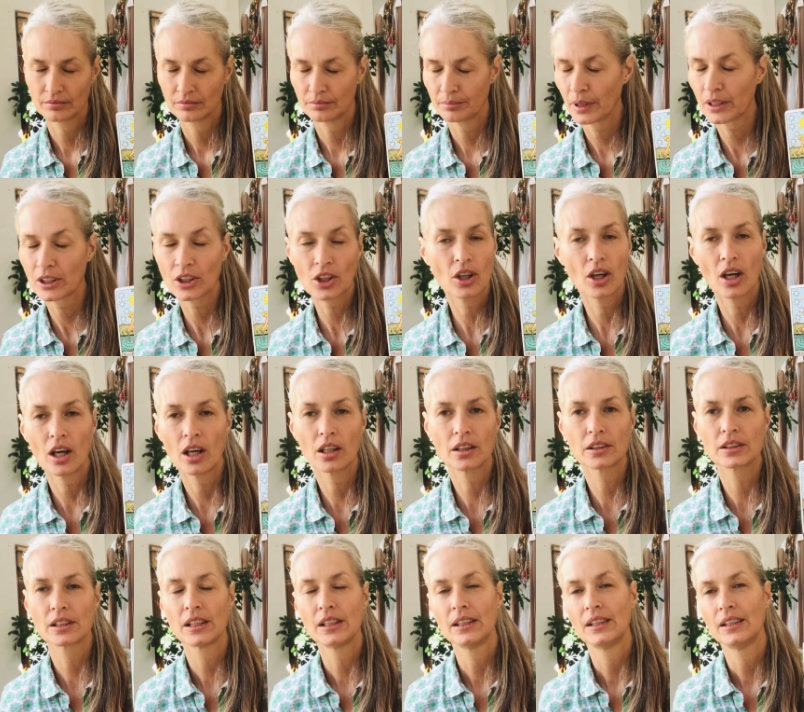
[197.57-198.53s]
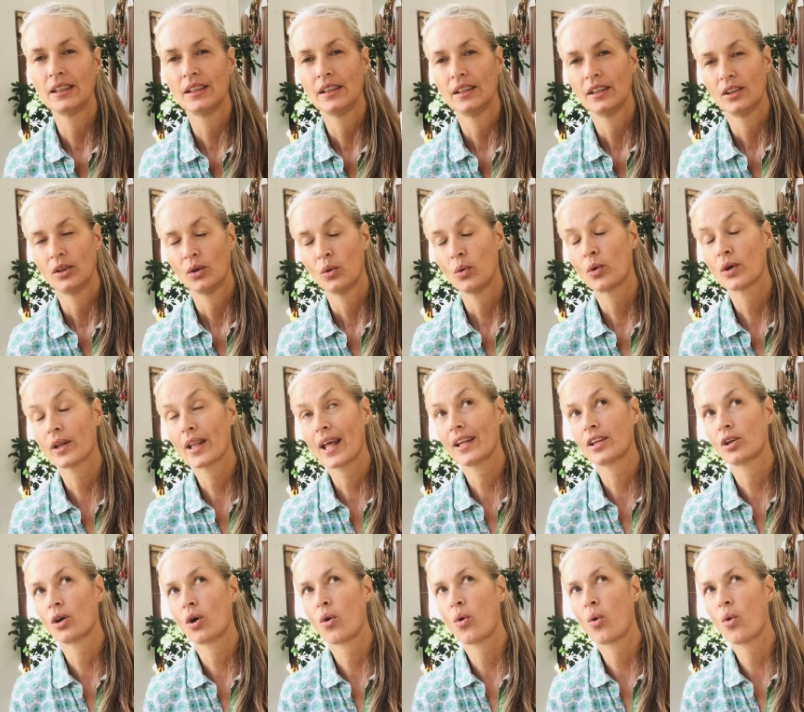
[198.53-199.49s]
but God or that
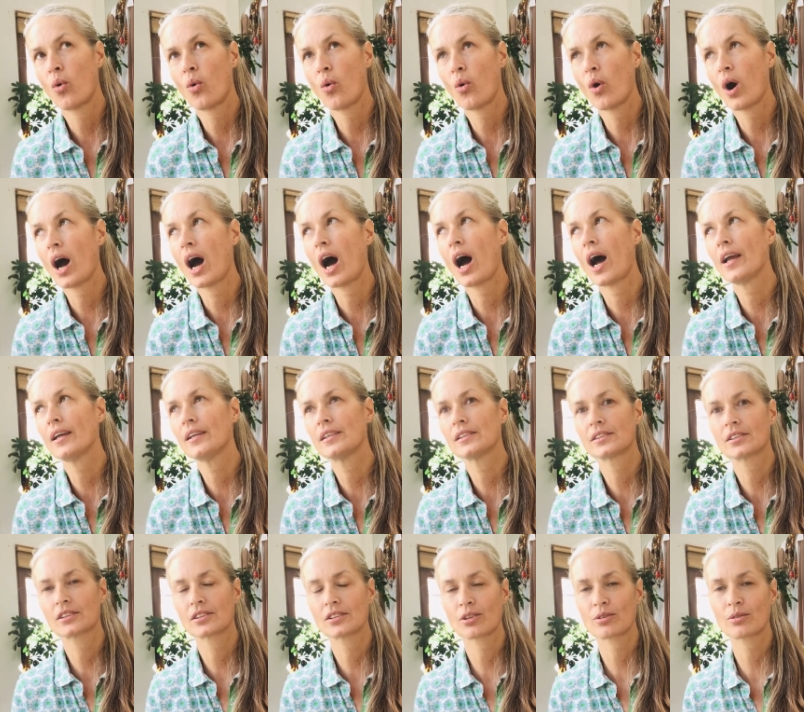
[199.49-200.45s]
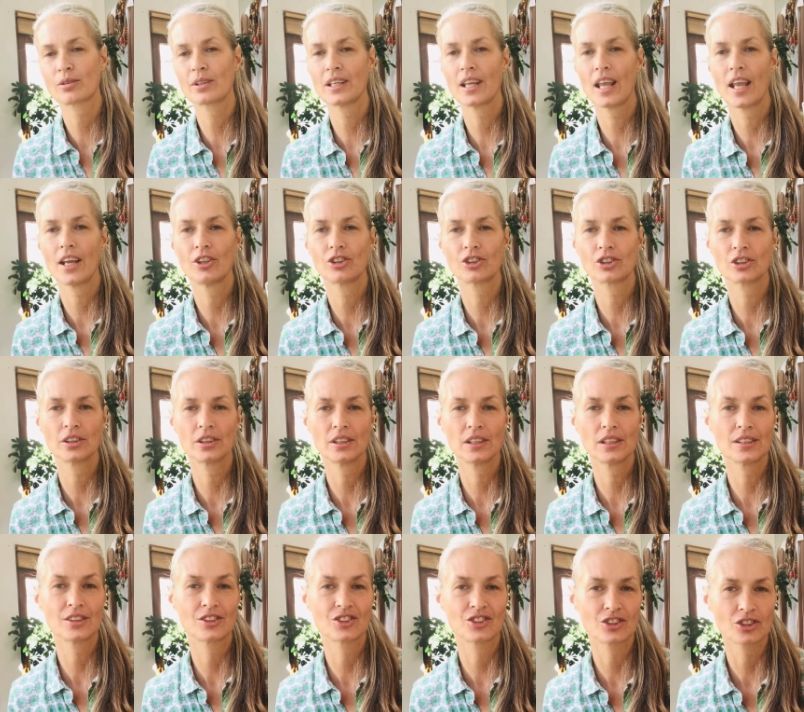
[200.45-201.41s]
highest creation
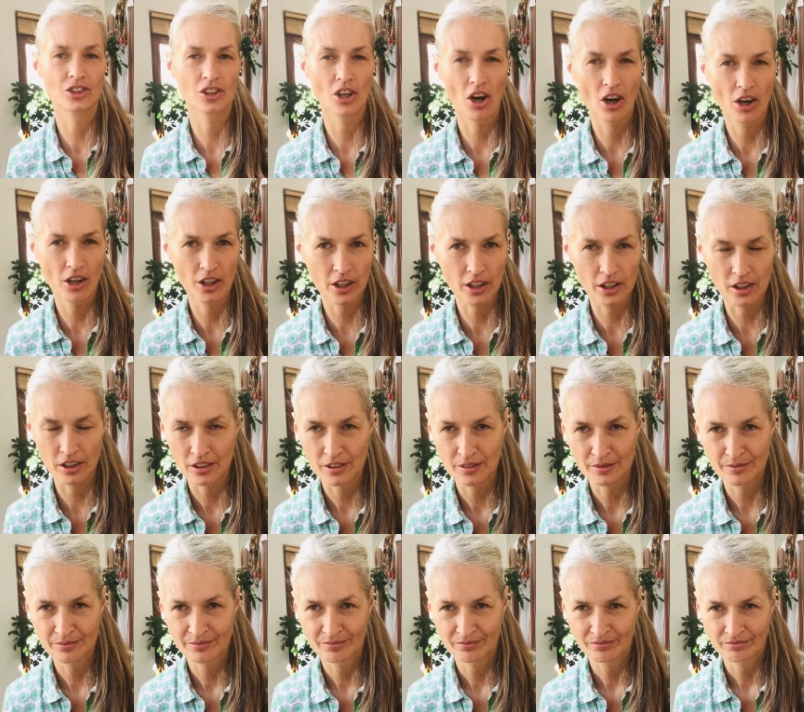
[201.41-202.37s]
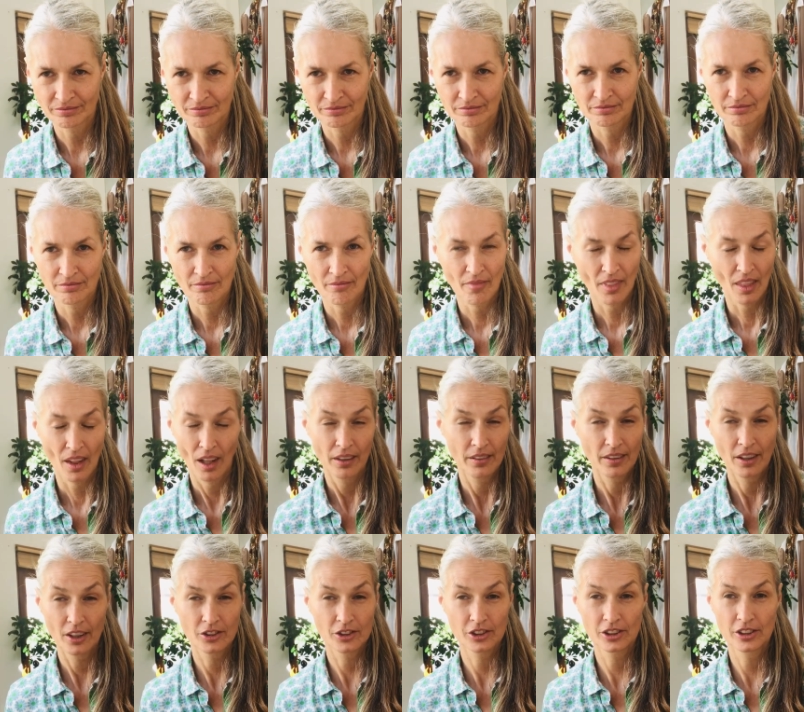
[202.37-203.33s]
is dark.
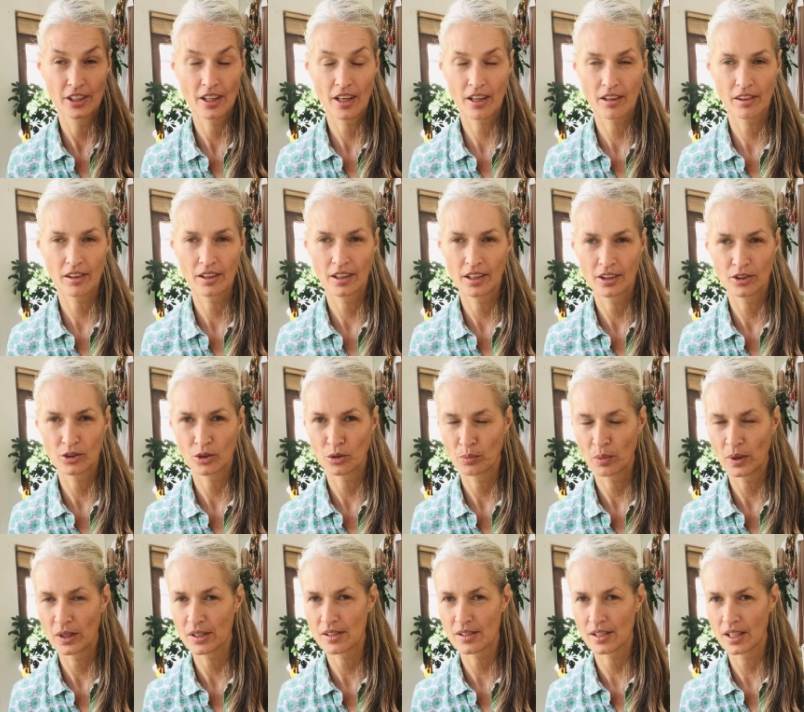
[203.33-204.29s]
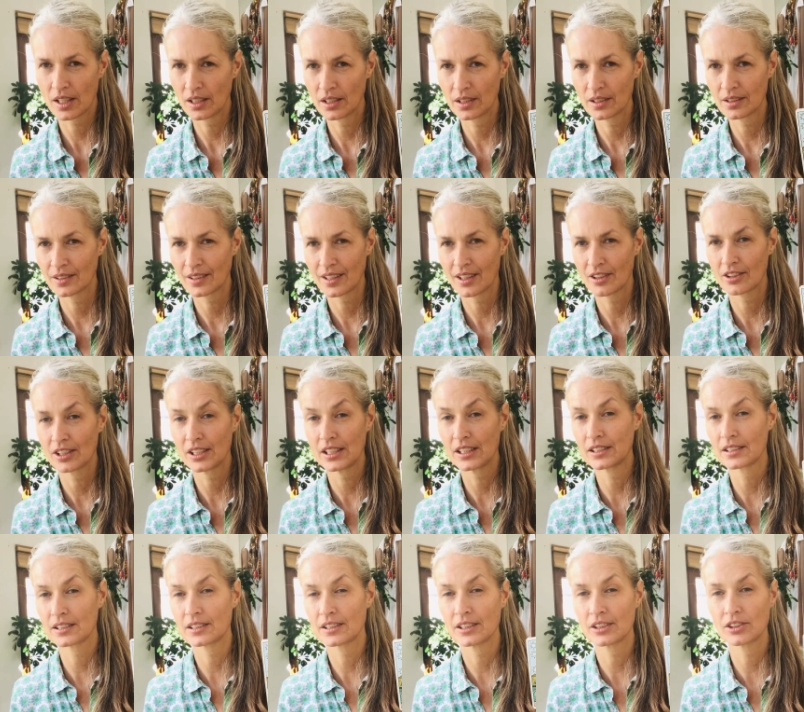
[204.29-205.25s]
There's nothing to be seen. There
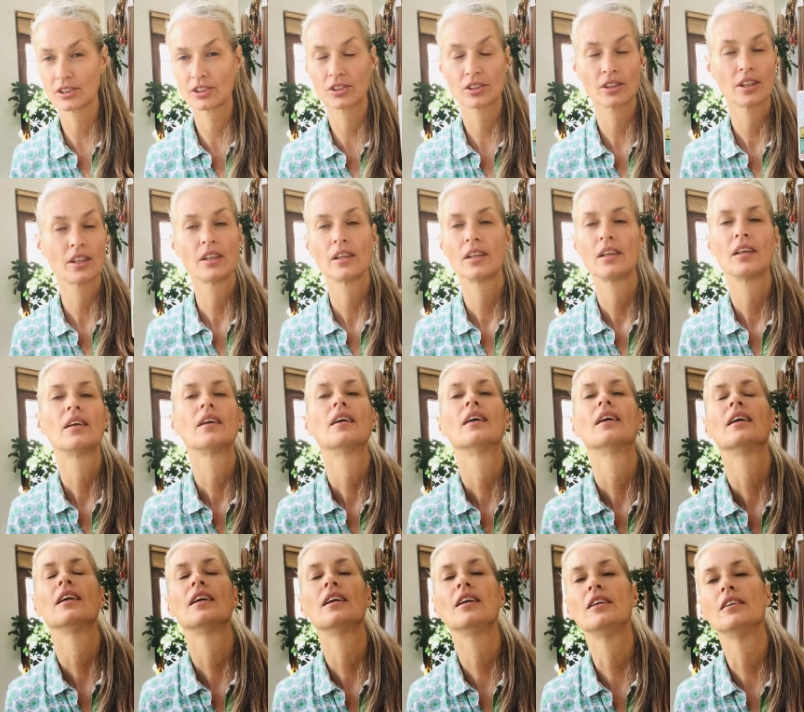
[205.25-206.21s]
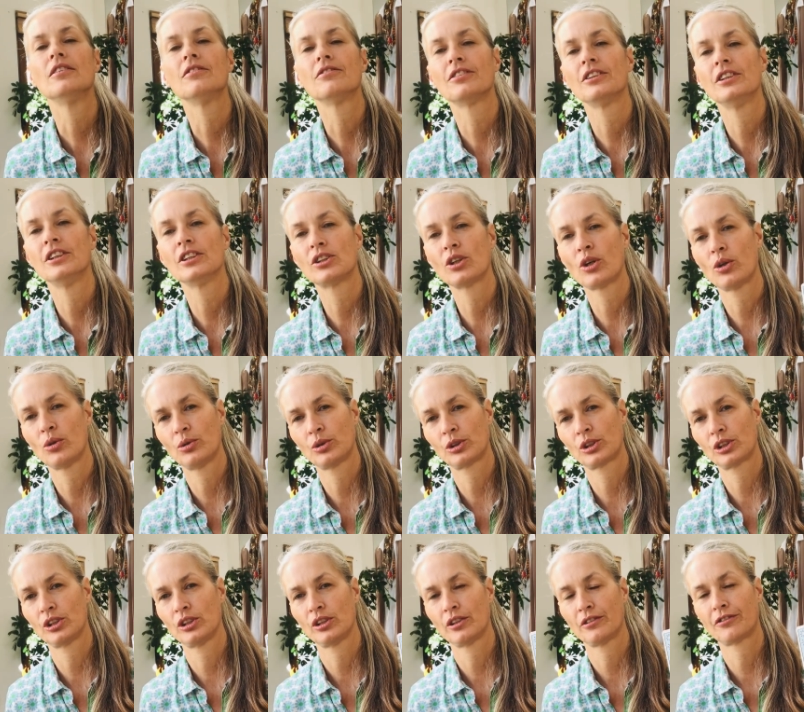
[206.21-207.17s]
is this infinite
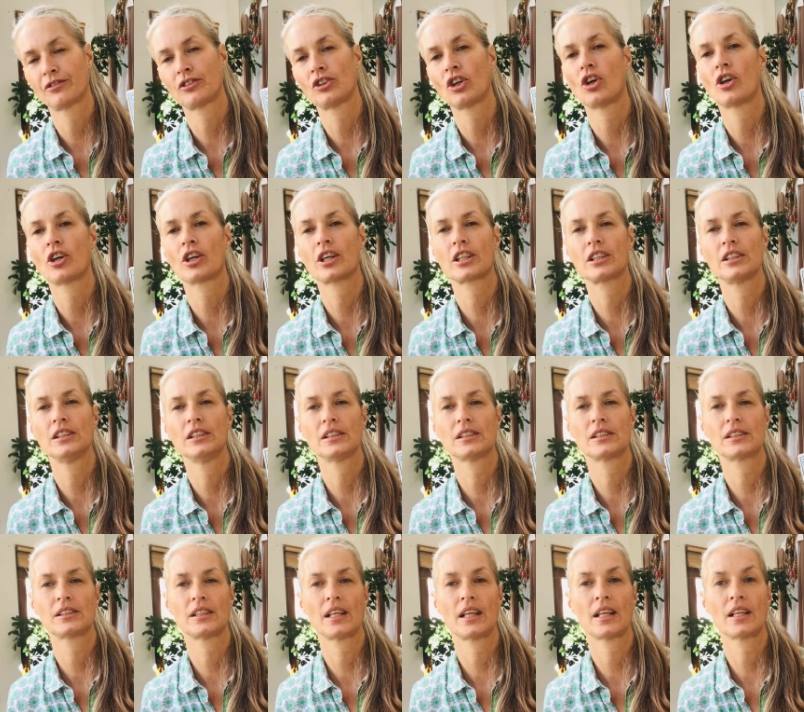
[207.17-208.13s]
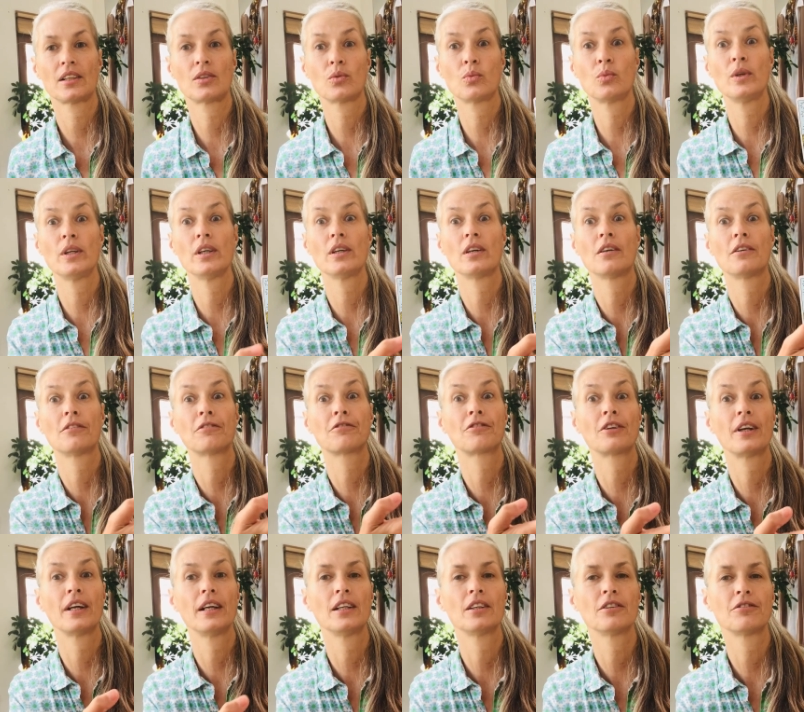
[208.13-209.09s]
ocean of darkness and we are
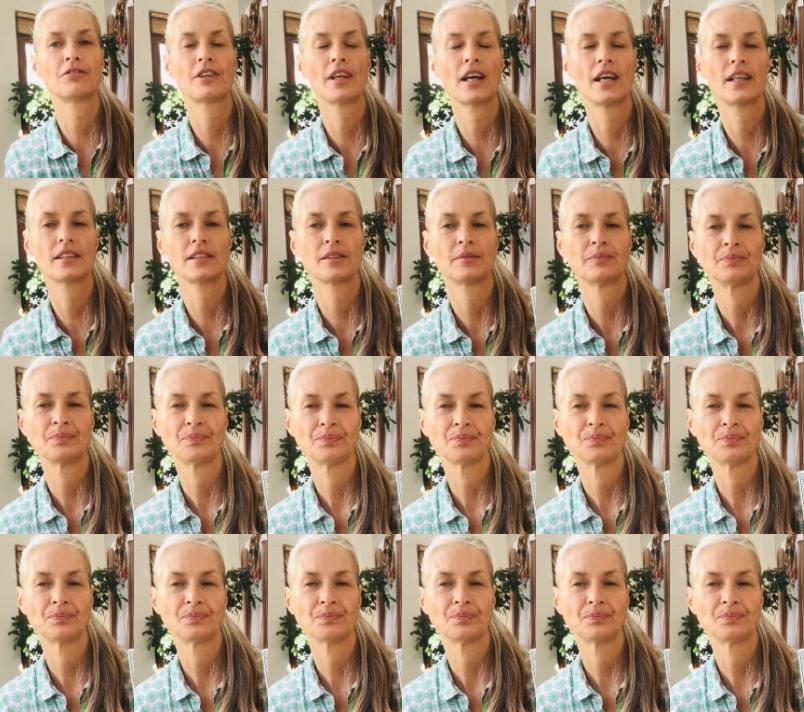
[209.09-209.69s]
afraid of that.